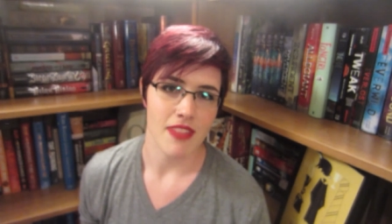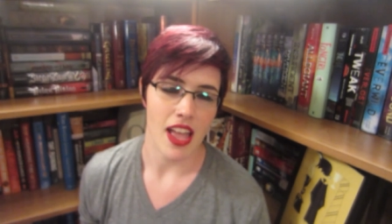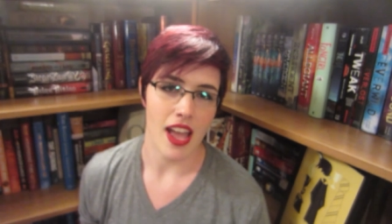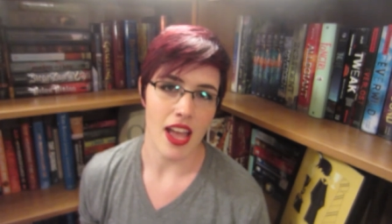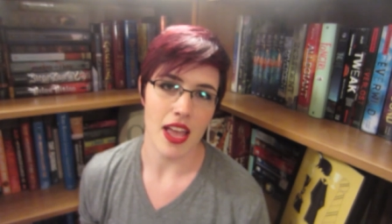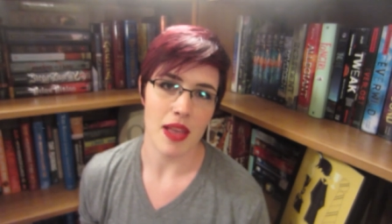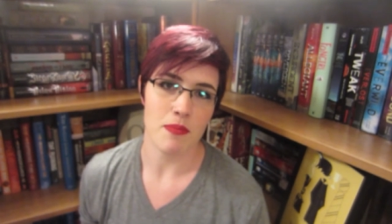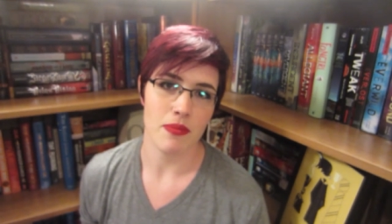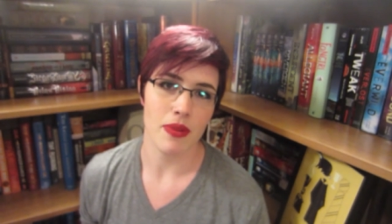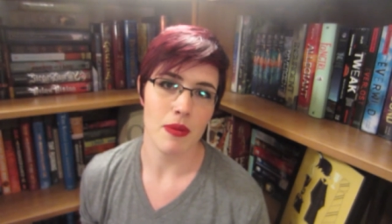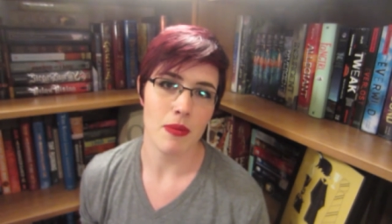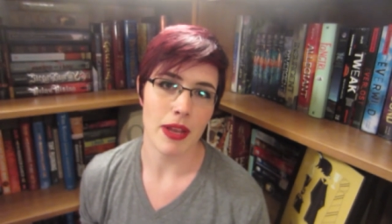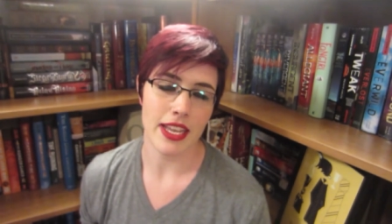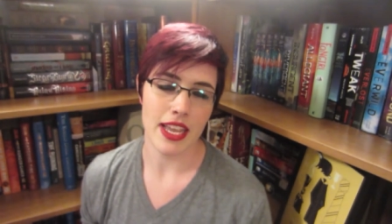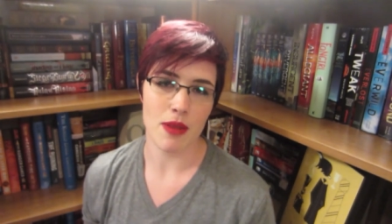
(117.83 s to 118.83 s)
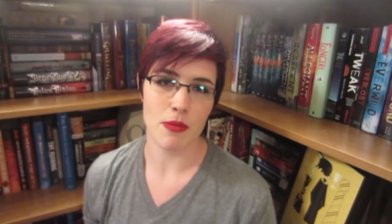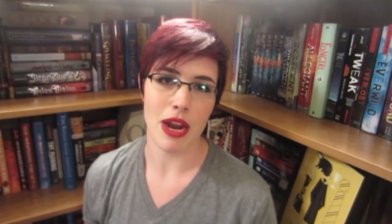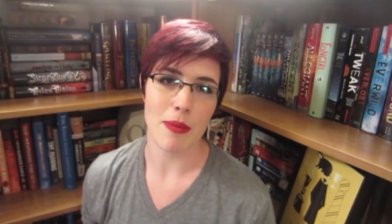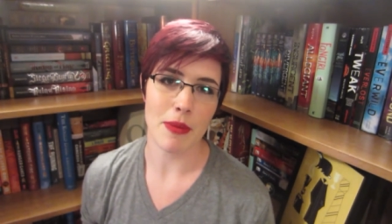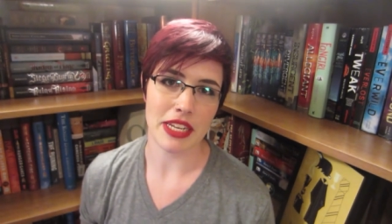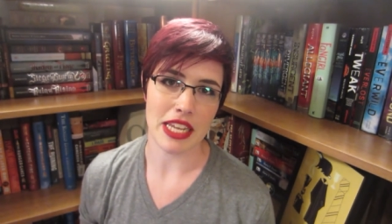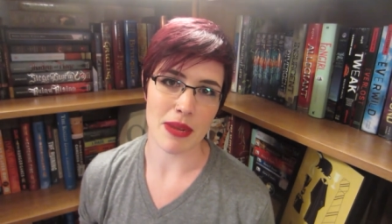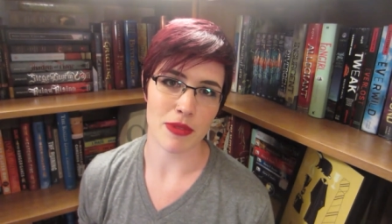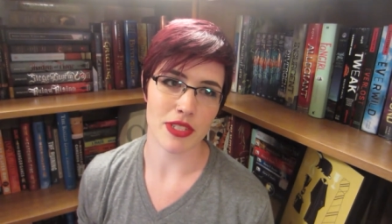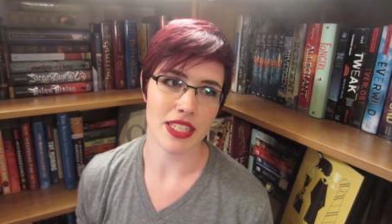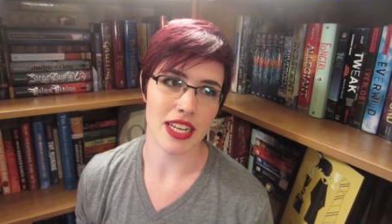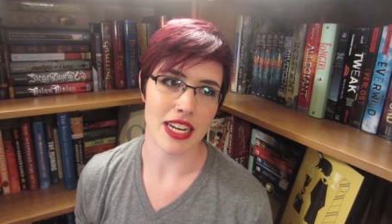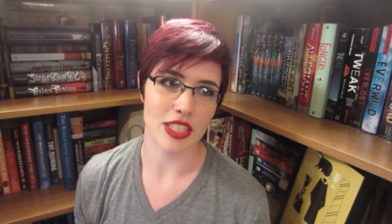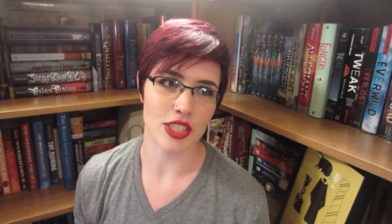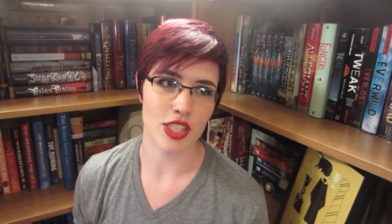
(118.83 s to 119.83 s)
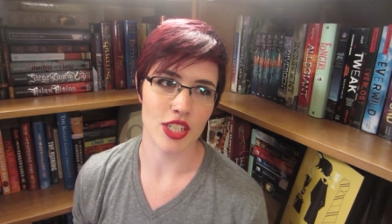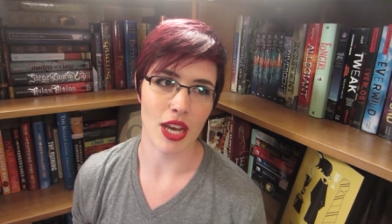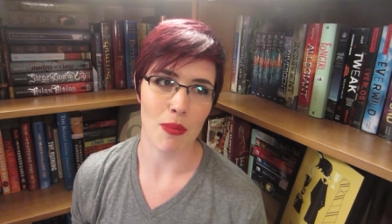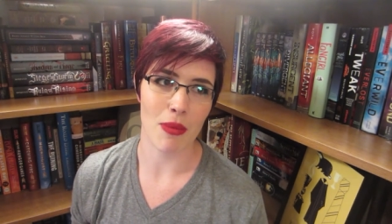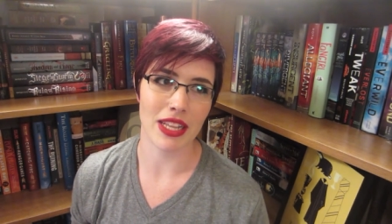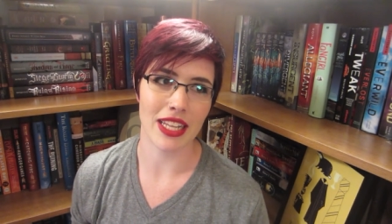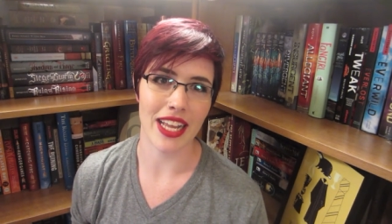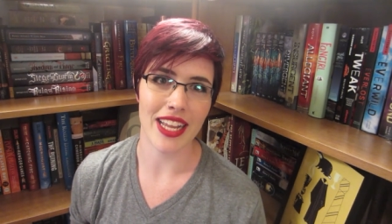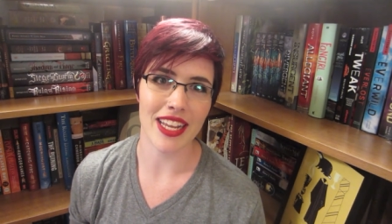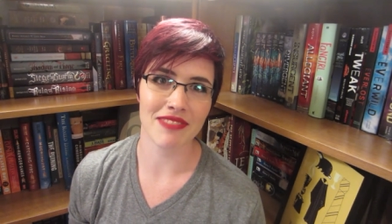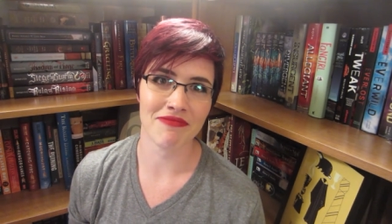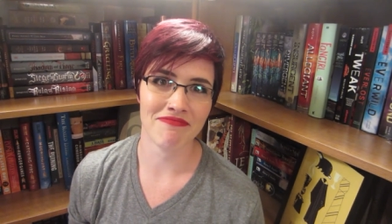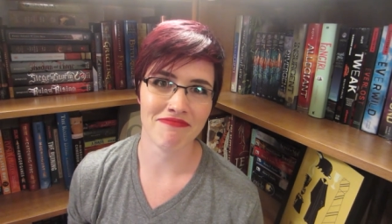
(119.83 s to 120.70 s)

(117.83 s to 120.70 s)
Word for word: I put my camera on my camera stand and turn on my light.